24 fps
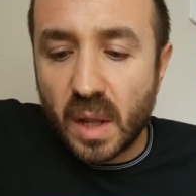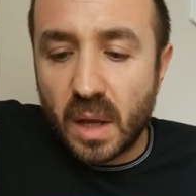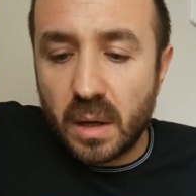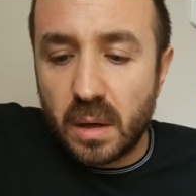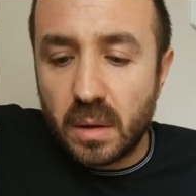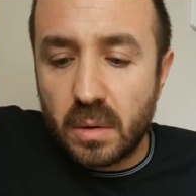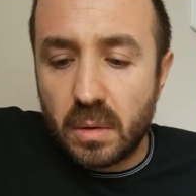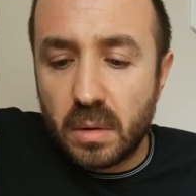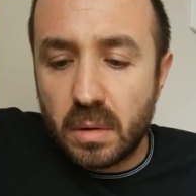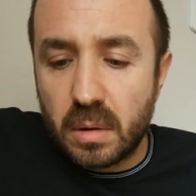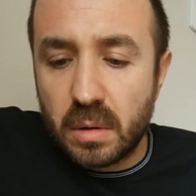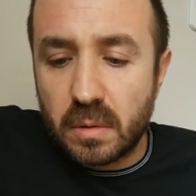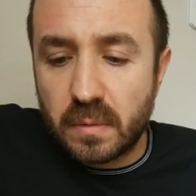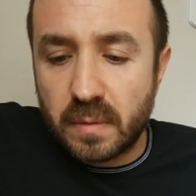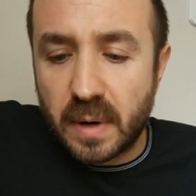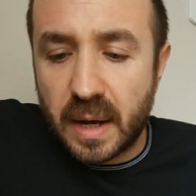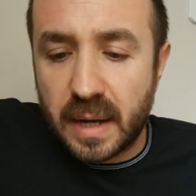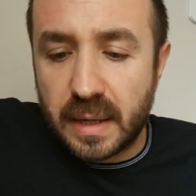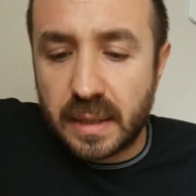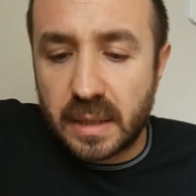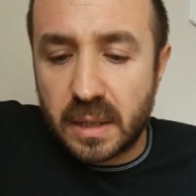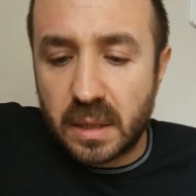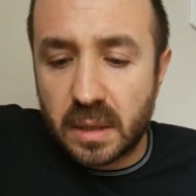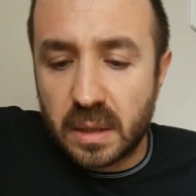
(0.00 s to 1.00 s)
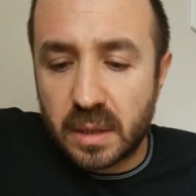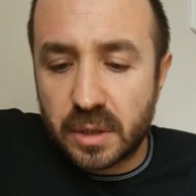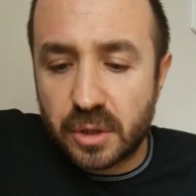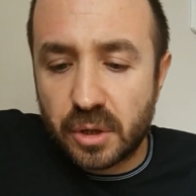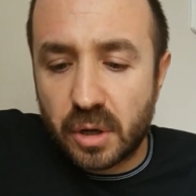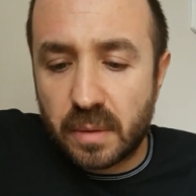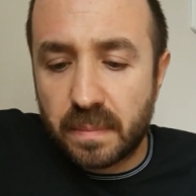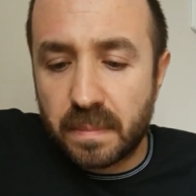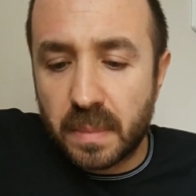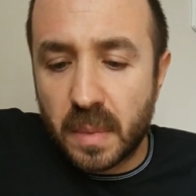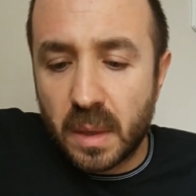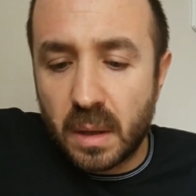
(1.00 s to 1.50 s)
Alright,
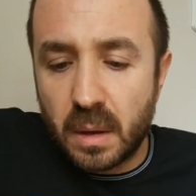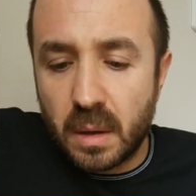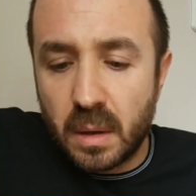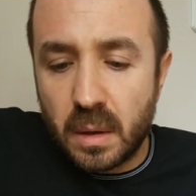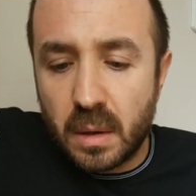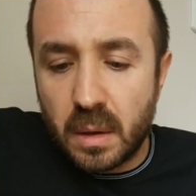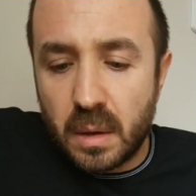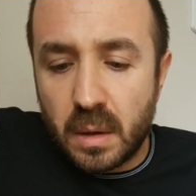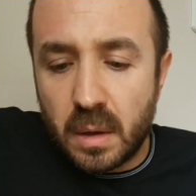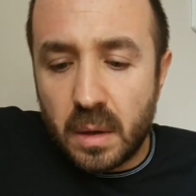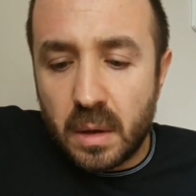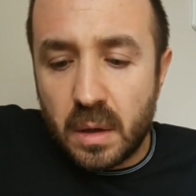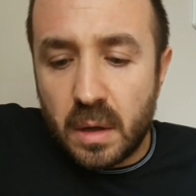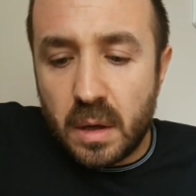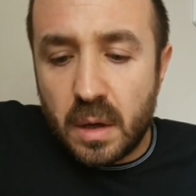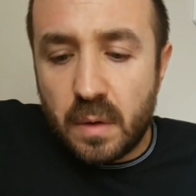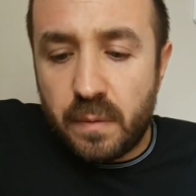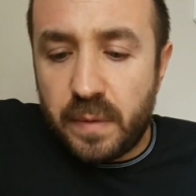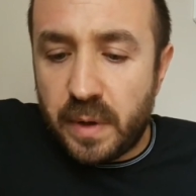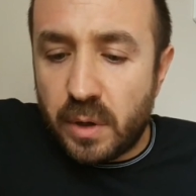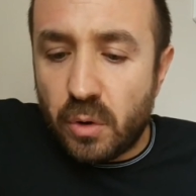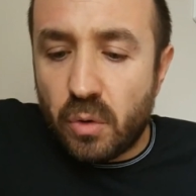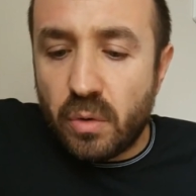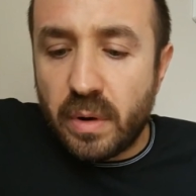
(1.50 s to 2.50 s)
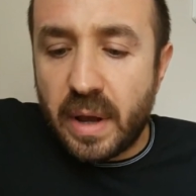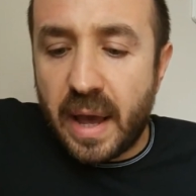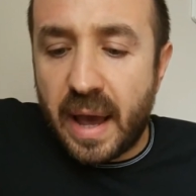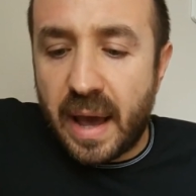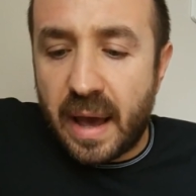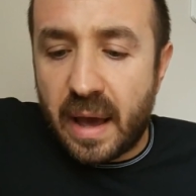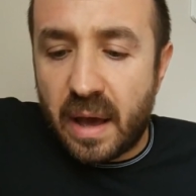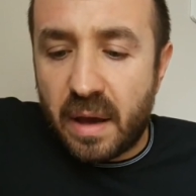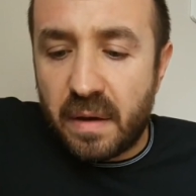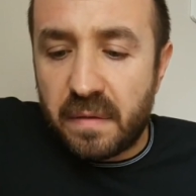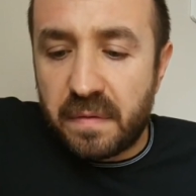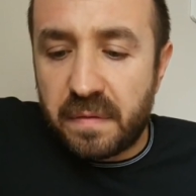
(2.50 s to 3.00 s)
so we don't
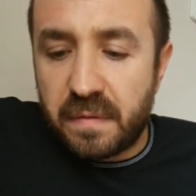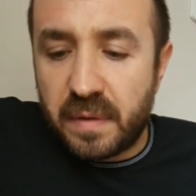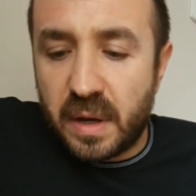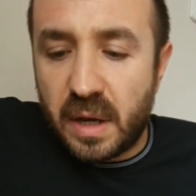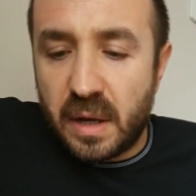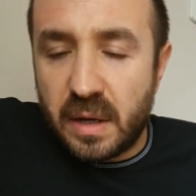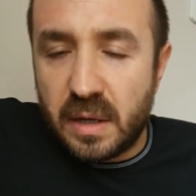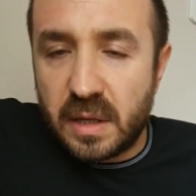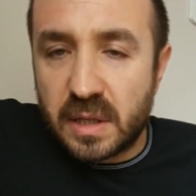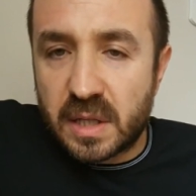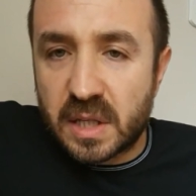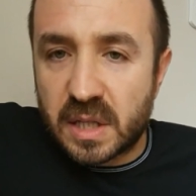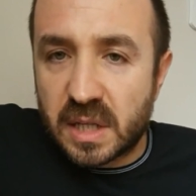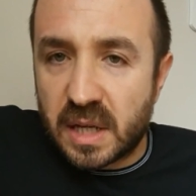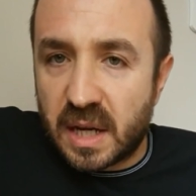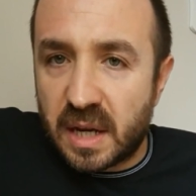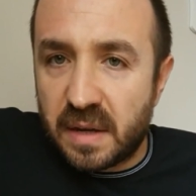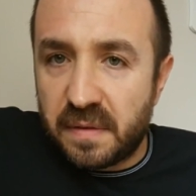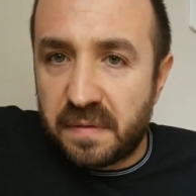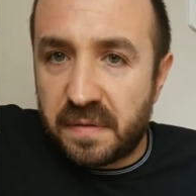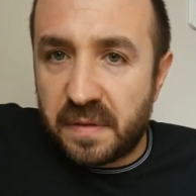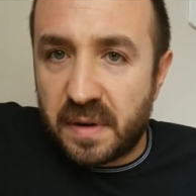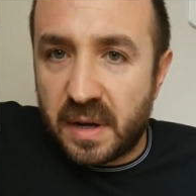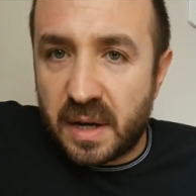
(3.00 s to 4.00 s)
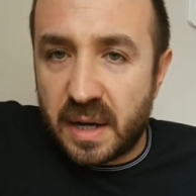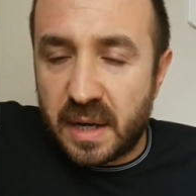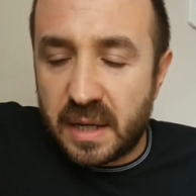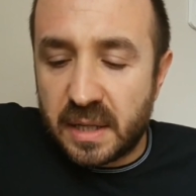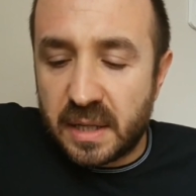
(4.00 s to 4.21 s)
have any sci-fi,